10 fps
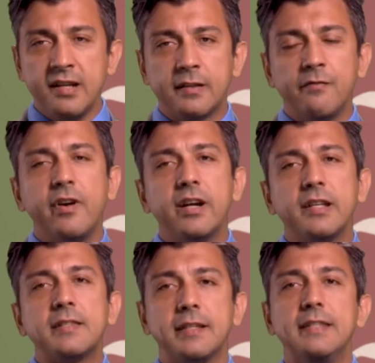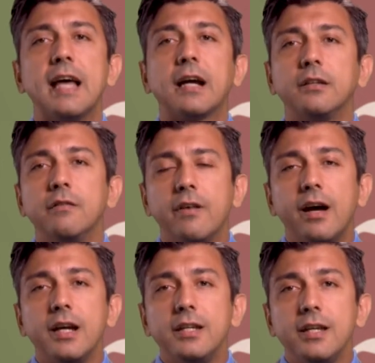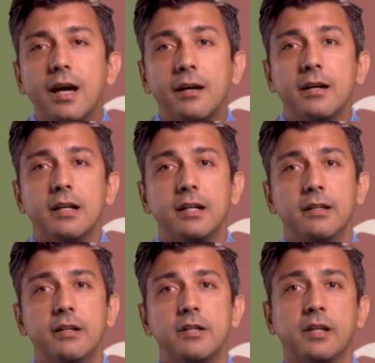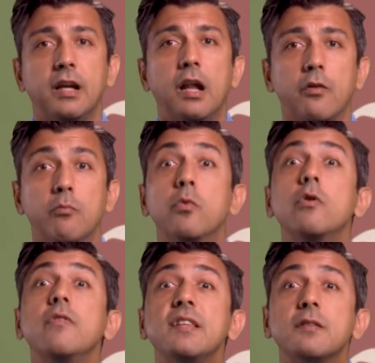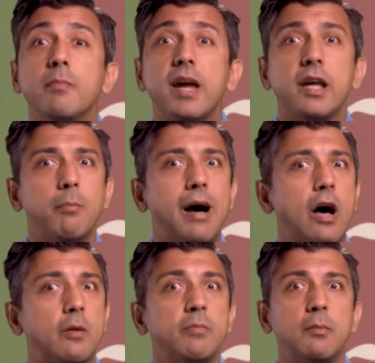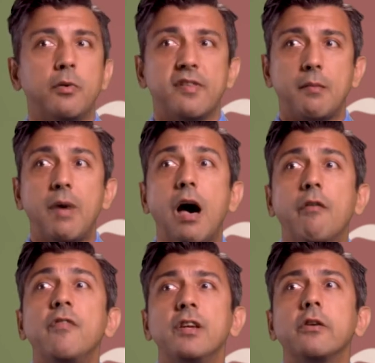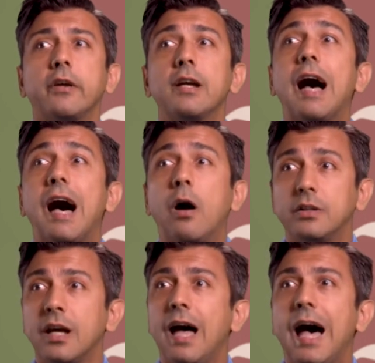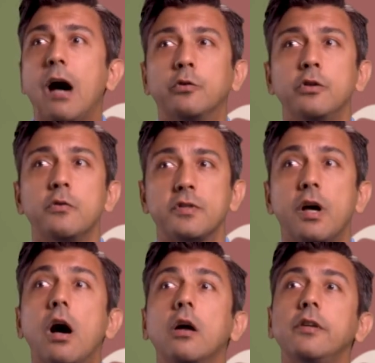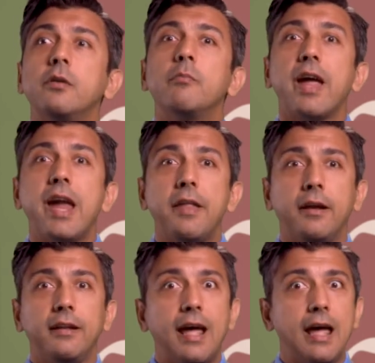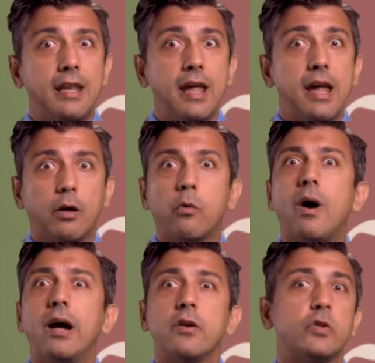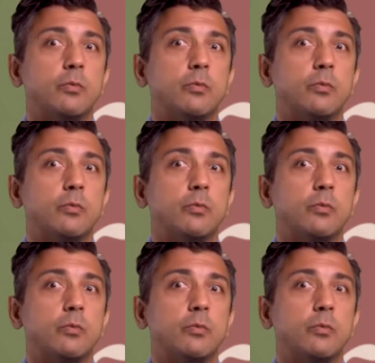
It's a very seductive idea. There's a lot of movies made about people somehow figuring out how to use all of their brain and then they acquire